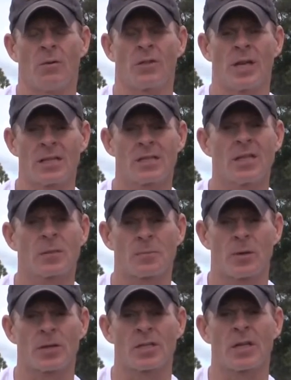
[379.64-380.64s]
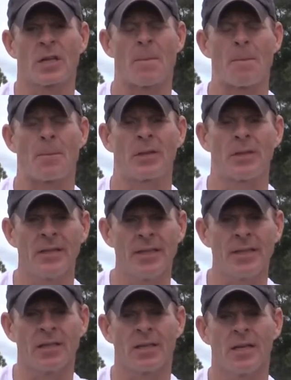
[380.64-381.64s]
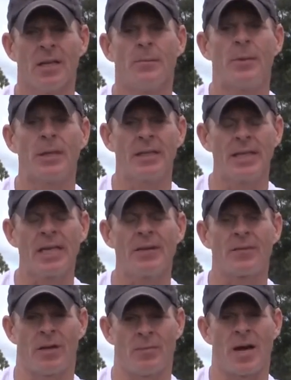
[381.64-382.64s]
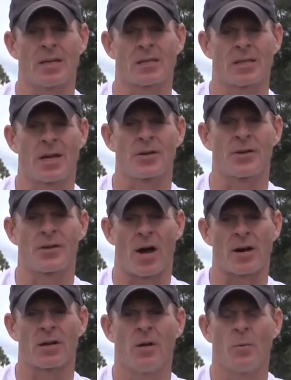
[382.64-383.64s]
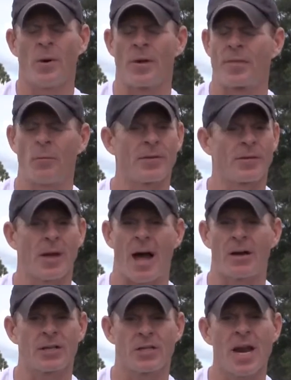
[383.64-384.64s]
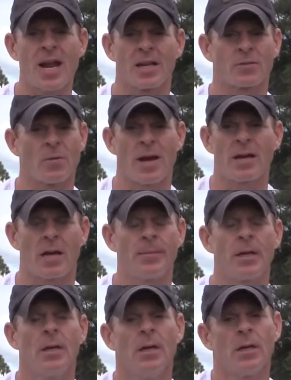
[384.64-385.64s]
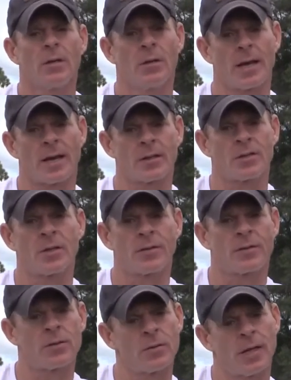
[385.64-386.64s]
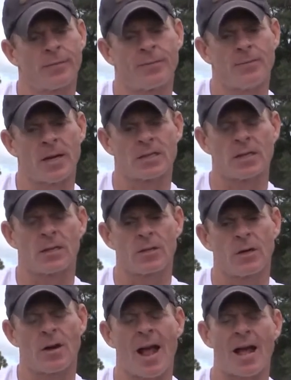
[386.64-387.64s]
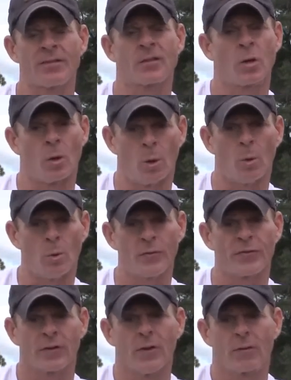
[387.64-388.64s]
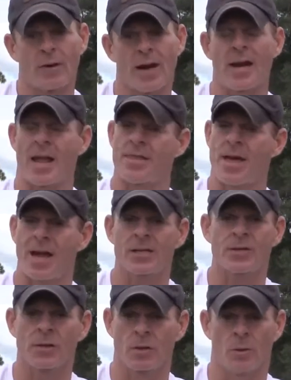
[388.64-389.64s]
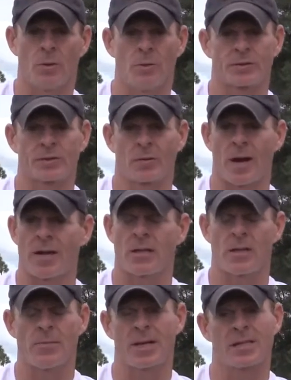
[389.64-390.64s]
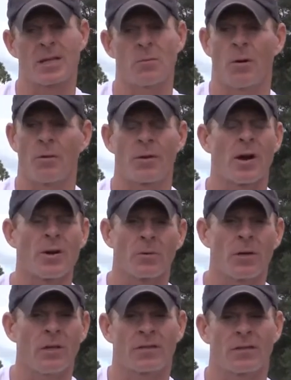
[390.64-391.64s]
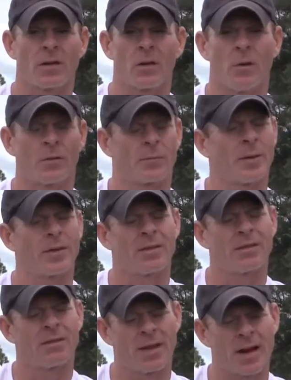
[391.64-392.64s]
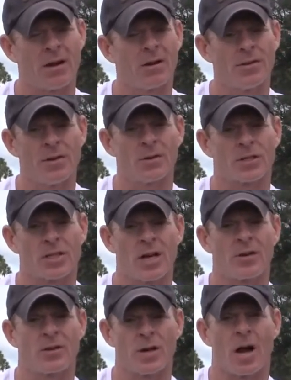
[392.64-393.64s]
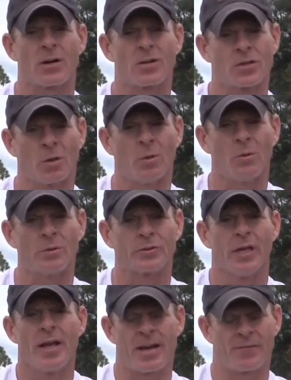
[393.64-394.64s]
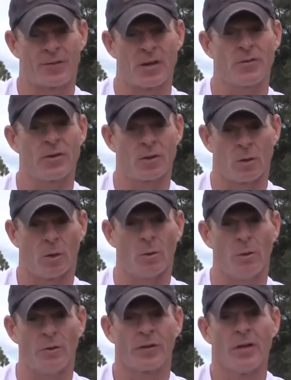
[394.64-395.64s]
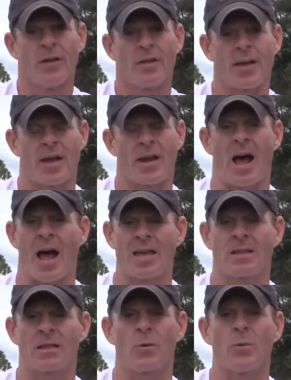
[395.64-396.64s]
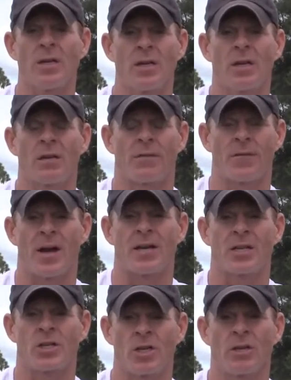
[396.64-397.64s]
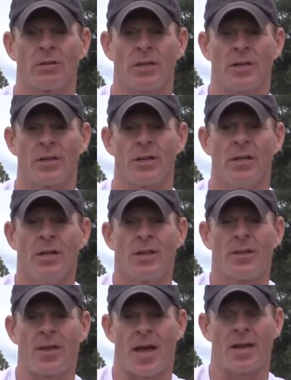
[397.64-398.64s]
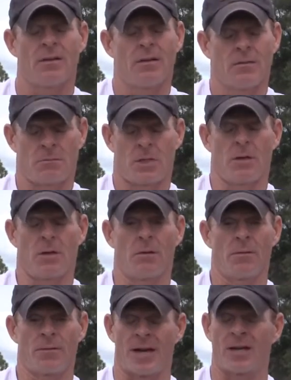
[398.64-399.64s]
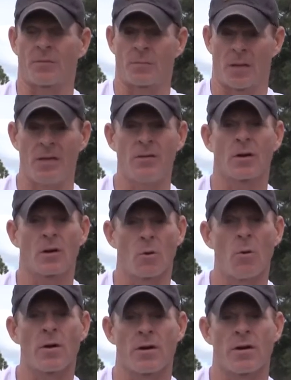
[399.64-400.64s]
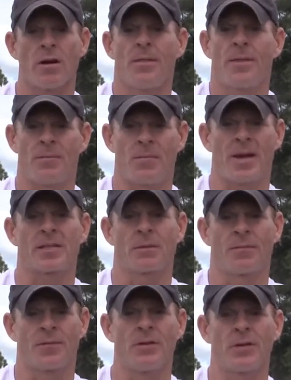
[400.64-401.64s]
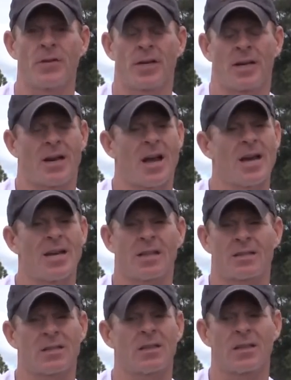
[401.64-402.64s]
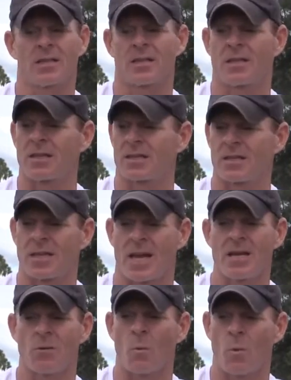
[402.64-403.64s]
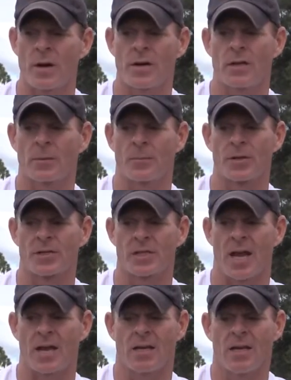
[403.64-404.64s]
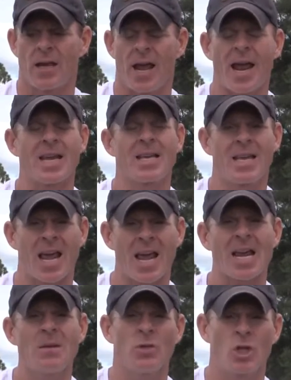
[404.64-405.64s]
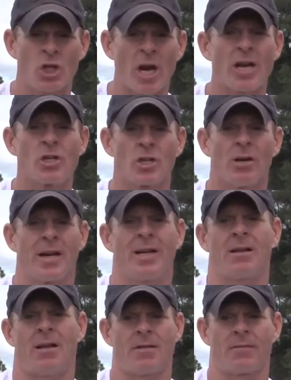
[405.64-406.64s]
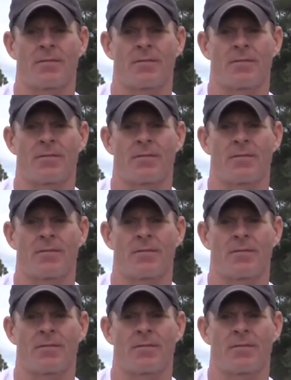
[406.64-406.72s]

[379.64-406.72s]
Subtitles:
does this person completely believe in my son or daughter without a chance, right? I mean, like, if my son or daughter has goals, right, and that's their goals, right? And you might say, well, they're unrealistic goals, but they're your son or daughter's goals. And if they're the goals, then I think we need to find a cheerleader that, that is in their corner, that makes them feel good. And I actually think this is a 100% a game changer in life.